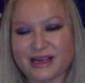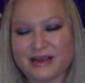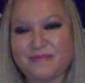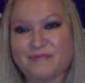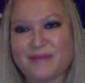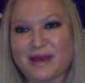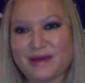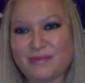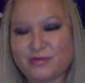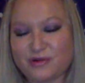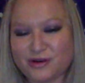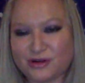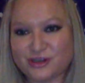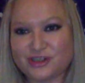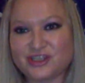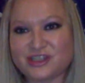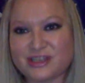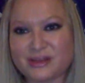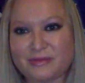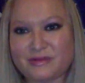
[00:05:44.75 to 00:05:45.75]
It may push
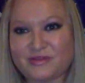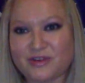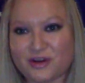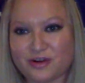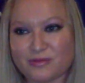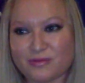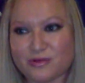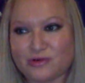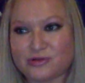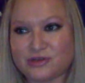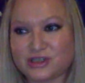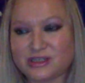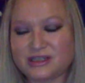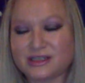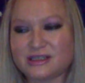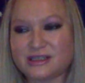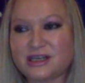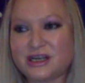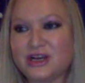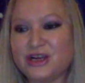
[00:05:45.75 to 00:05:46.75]
some of your
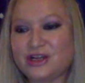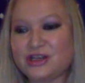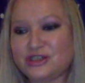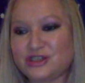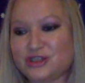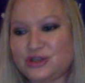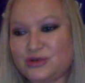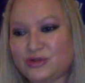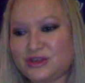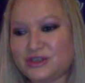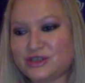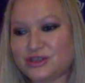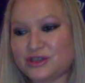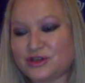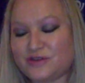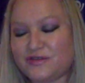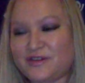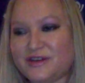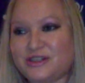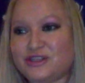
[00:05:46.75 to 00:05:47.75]
emotions to the
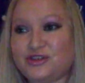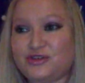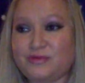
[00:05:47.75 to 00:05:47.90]
surface.